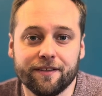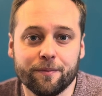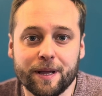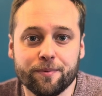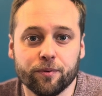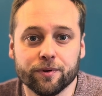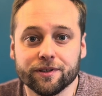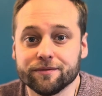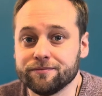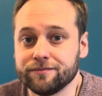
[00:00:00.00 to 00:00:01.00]
that people
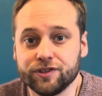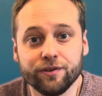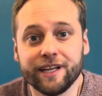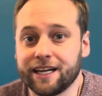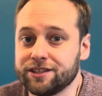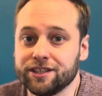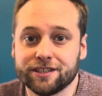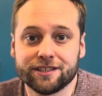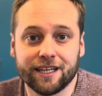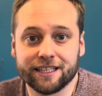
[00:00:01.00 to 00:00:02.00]
will do the
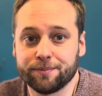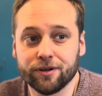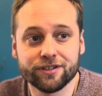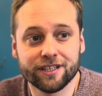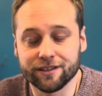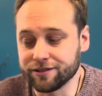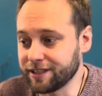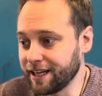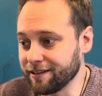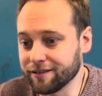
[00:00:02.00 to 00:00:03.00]
anxious exposure.
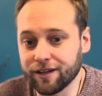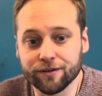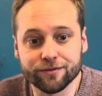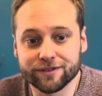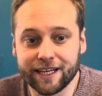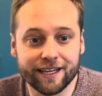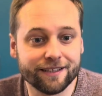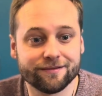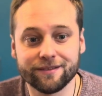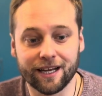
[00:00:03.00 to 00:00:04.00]
They'll go say
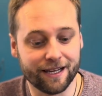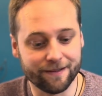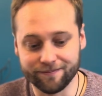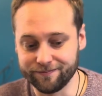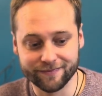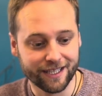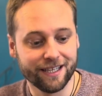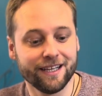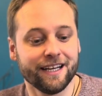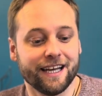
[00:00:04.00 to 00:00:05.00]

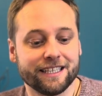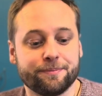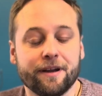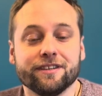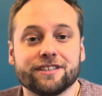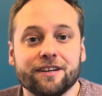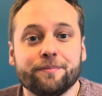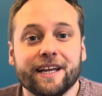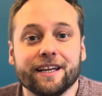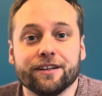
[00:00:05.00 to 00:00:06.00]
experience say
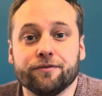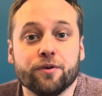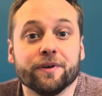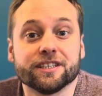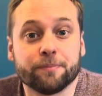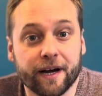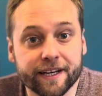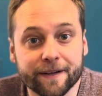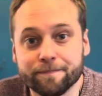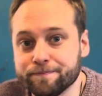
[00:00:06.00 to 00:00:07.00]
being in the room with a
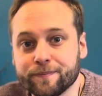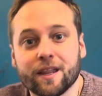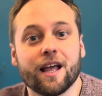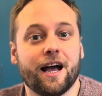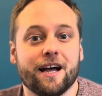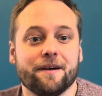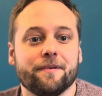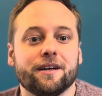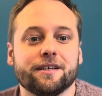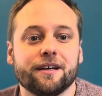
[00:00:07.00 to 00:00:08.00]
spider,
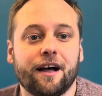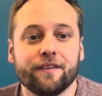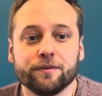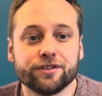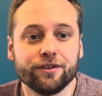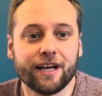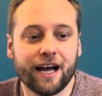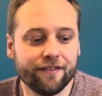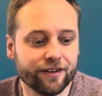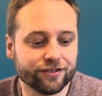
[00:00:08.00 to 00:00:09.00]
and they will do that,
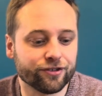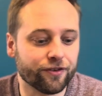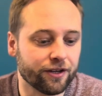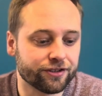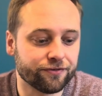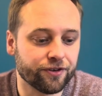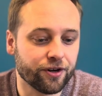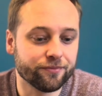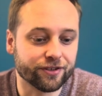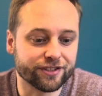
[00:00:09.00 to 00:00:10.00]
and they'll sort of go into the
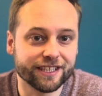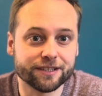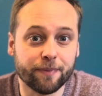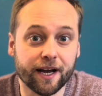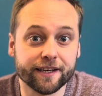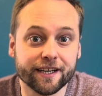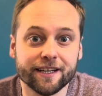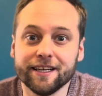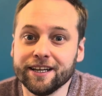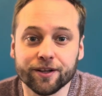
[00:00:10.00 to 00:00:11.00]
room, they'll see the spider,
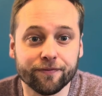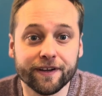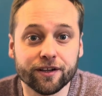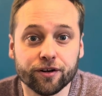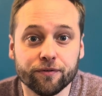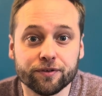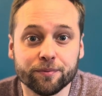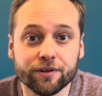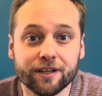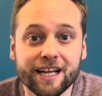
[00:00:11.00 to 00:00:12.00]
they'll feel
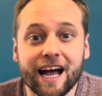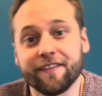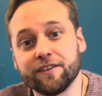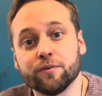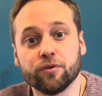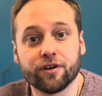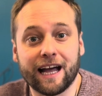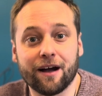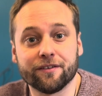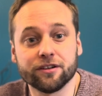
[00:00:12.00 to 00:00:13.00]
uncomfortable, and then they'll walk
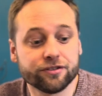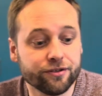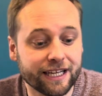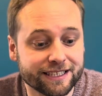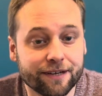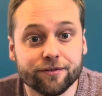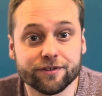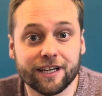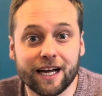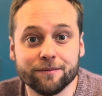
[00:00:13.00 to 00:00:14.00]
out, and they'll do that several
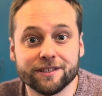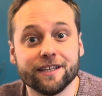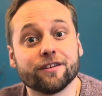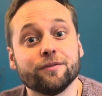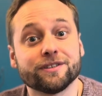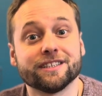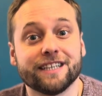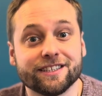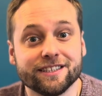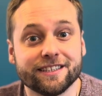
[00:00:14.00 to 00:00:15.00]
times, and then they'll come to the
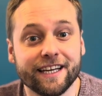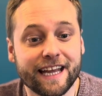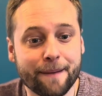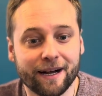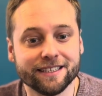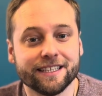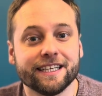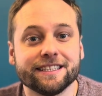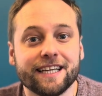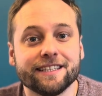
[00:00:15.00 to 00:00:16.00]
session saying, yeah, I did
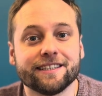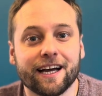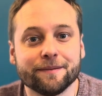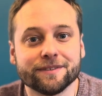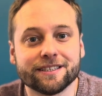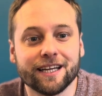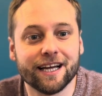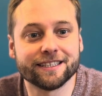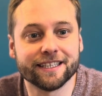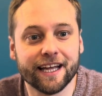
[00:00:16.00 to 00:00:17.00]
it 10 times
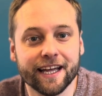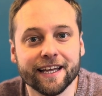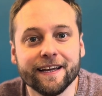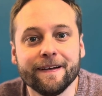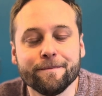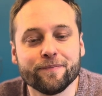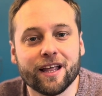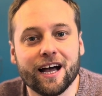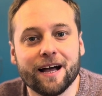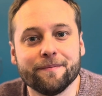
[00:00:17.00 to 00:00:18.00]
today,
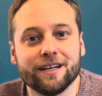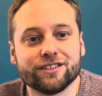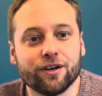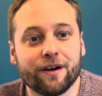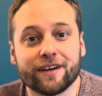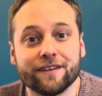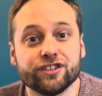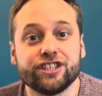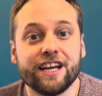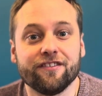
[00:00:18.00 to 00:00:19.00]
so I've kind of
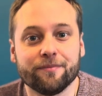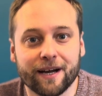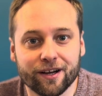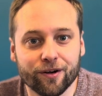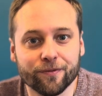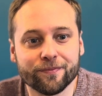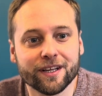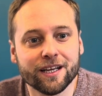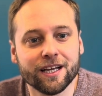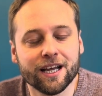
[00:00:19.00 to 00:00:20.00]
achieved my goal.
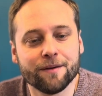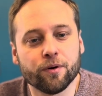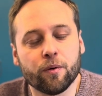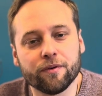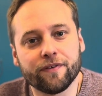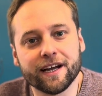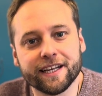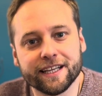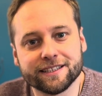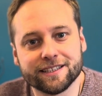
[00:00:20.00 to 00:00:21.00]
But what we're
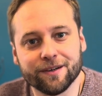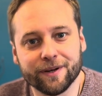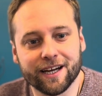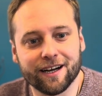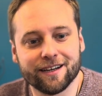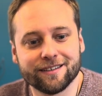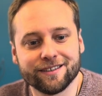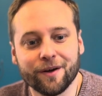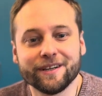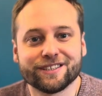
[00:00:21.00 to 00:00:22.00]
finding is that we are
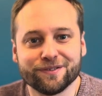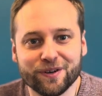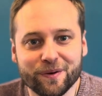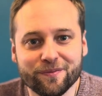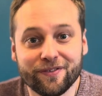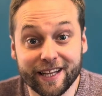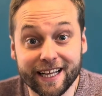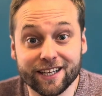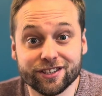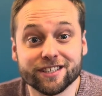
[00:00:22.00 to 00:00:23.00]
going into the room feeling
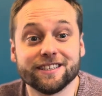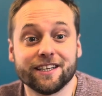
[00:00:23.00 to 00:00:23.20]
anxious and